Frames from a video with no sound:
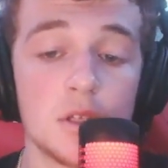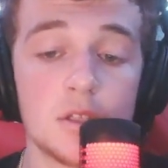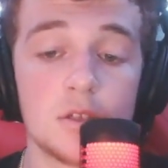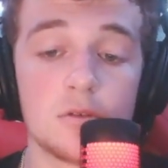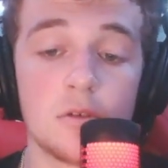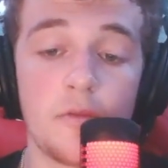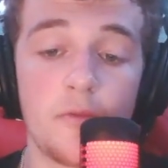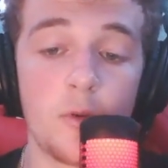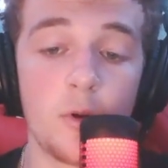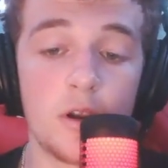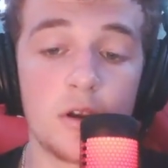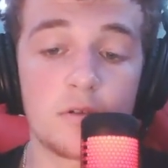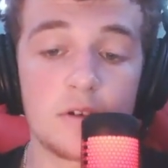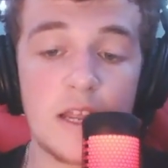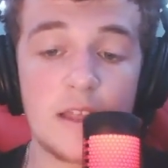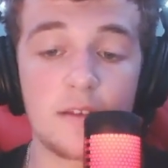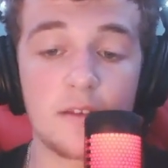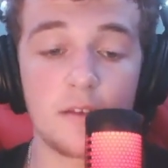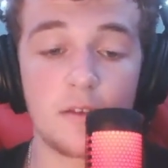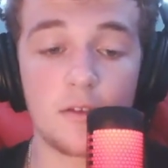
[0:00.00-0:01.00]
To avoid
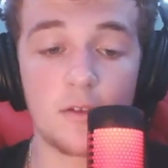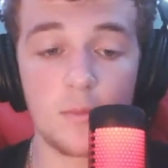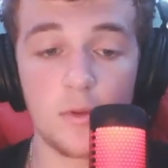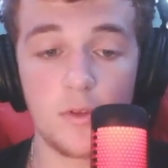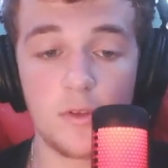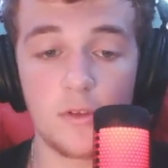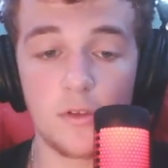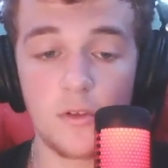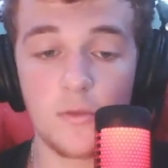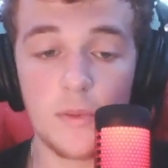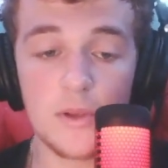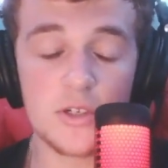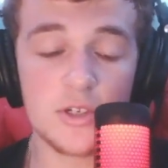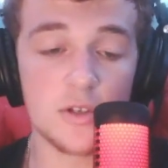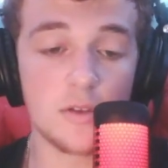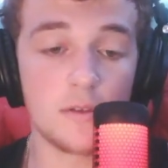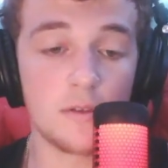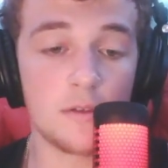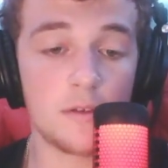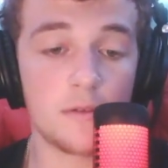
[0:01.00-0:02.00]
raising
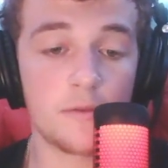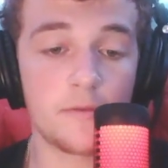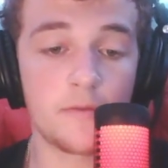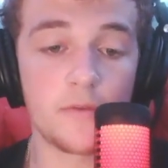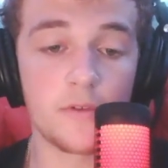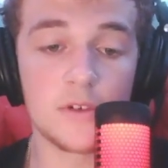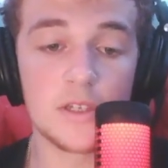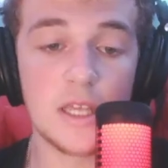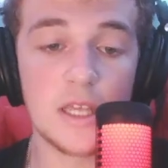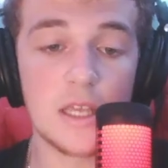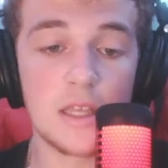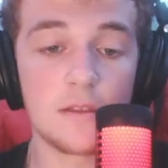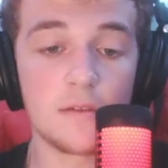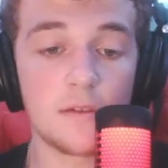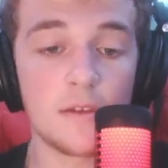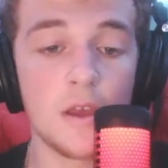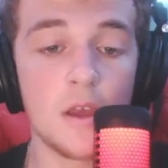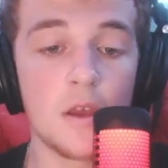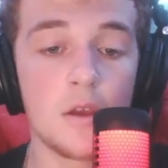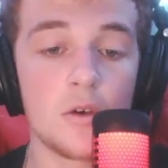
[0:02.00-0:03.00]
suspicions for
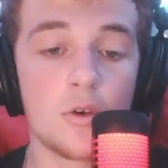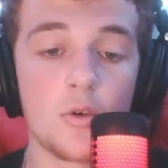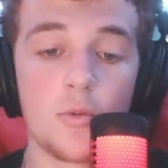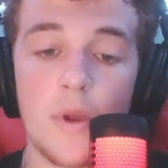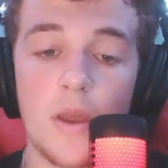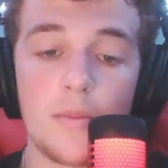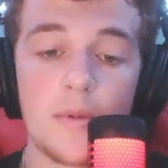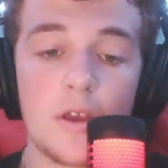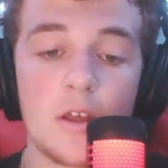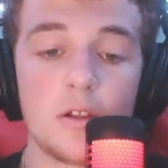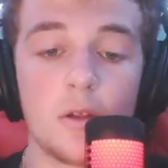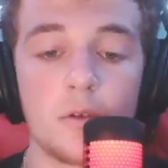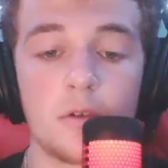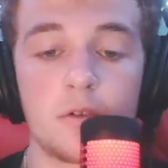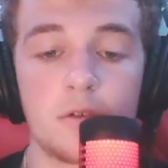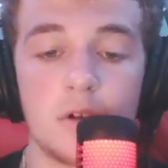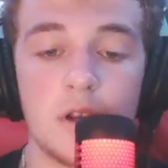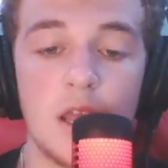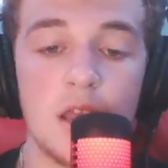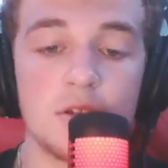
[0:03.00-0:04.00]
teens who may be
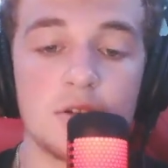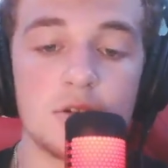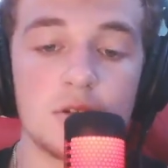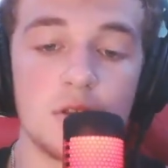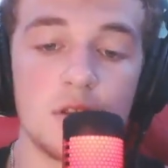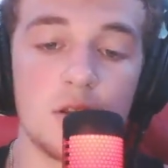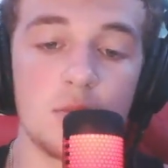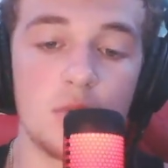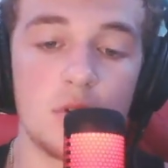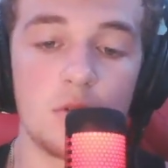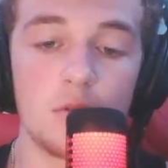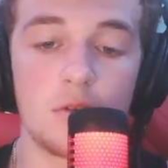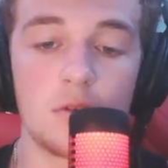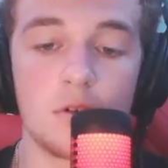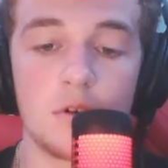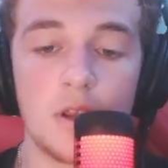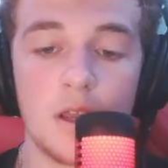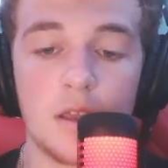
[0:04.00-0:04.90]
closer in age to the abuser,